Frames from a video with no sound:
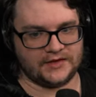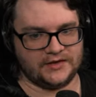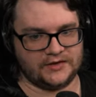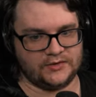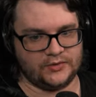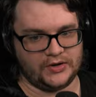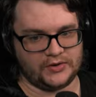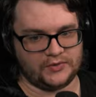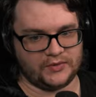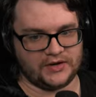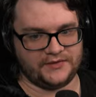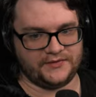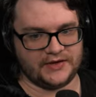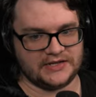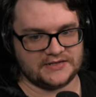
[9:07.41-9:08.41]
quick
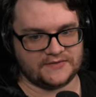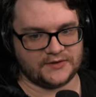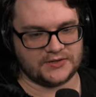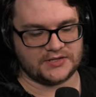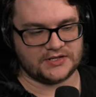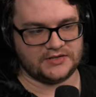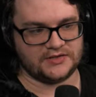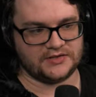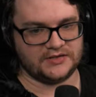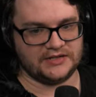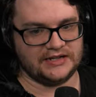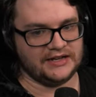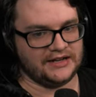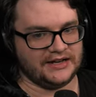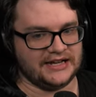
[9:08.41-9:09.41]
run face first into the...
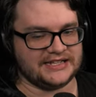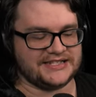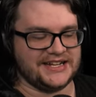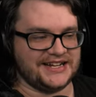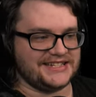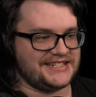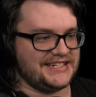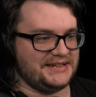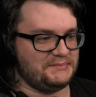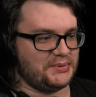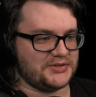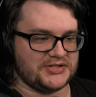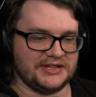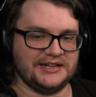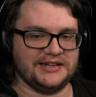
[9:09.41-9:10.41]
It's not
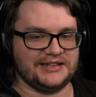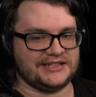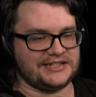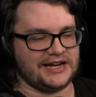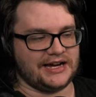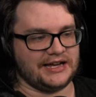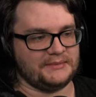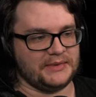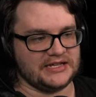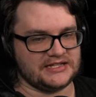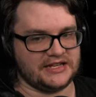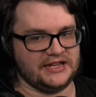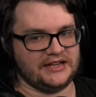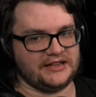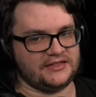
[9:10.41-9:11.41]
10% of the time. It's
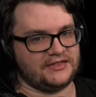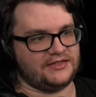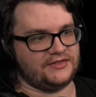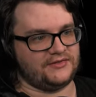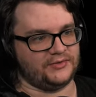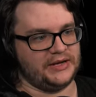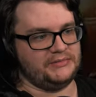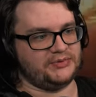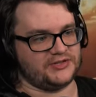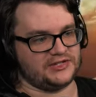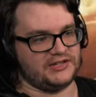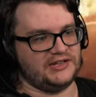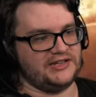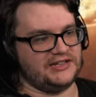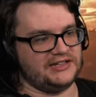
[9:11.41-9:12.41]
like
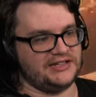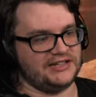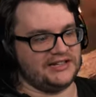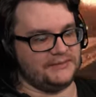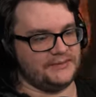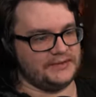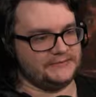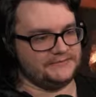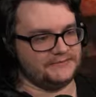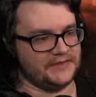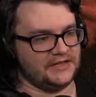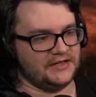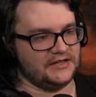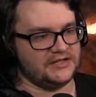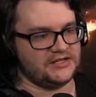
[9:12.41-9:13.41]
3% of the time.
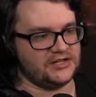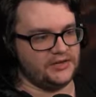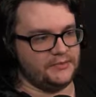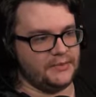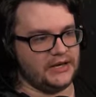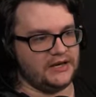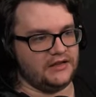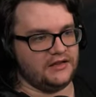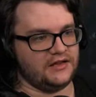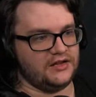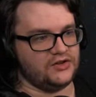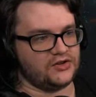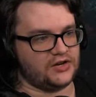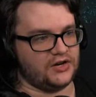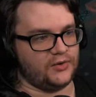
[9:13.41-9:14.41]
So immediately
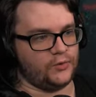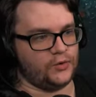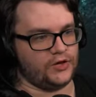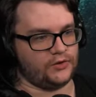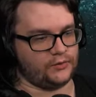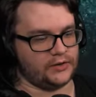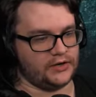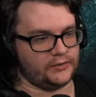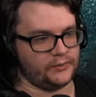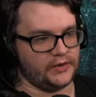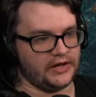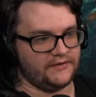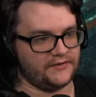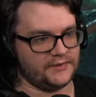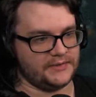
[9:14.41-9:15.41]
you're going to want to run
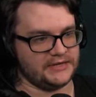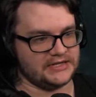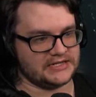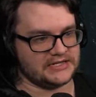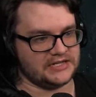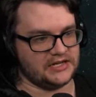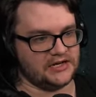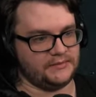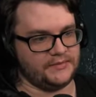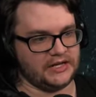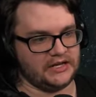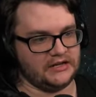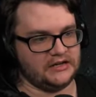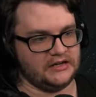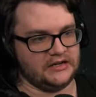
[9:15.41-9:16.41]
away from this
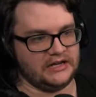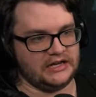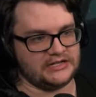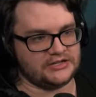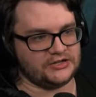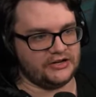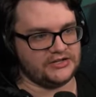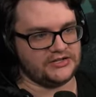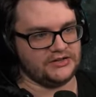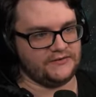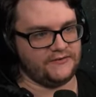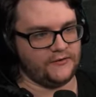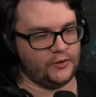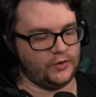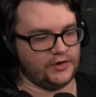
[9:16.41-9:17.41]
zombie. It starts you
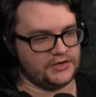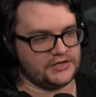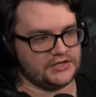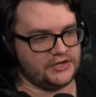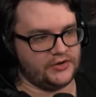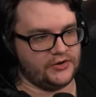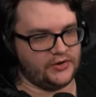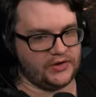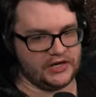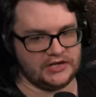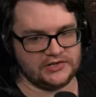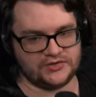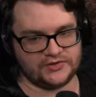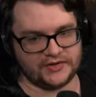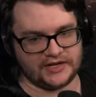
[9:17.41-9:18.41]
forward, so don't get
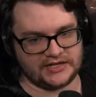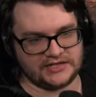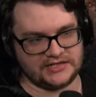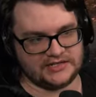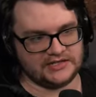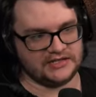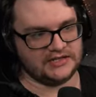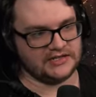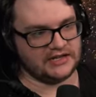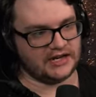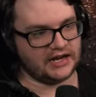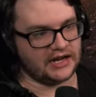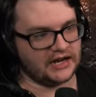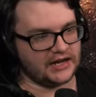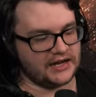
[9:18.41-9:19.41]
tricked
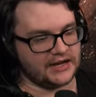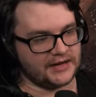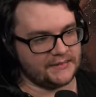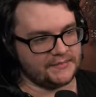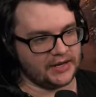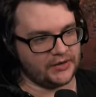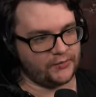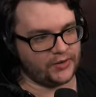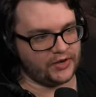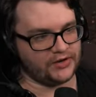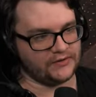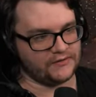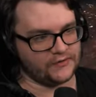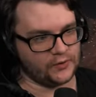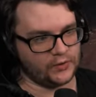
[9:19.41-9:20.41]
uh, by running
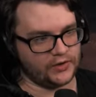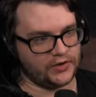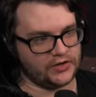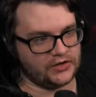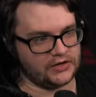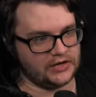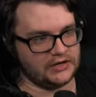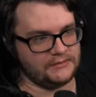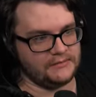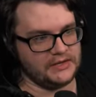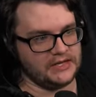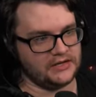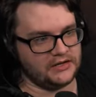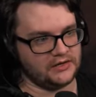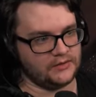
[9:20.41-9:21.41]
forward. You're going to
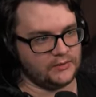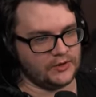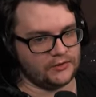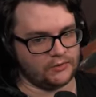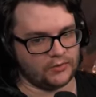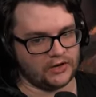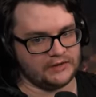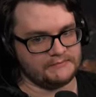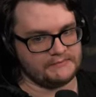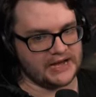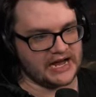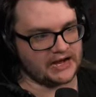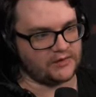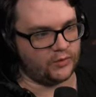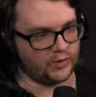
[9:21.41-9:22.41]
immediately want to run
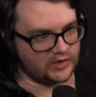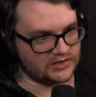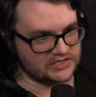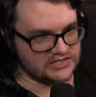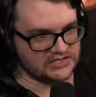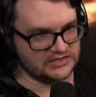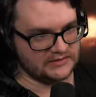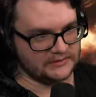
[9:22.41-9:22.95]
backwards.